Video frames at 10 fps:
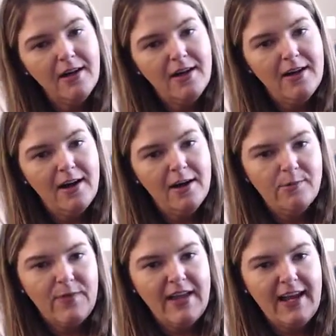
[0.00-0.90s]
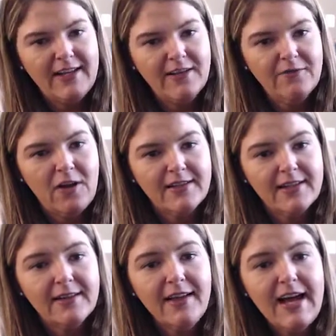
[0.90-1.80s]
I liked the
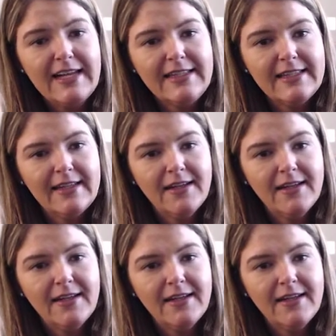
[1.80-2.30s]
frosted glass.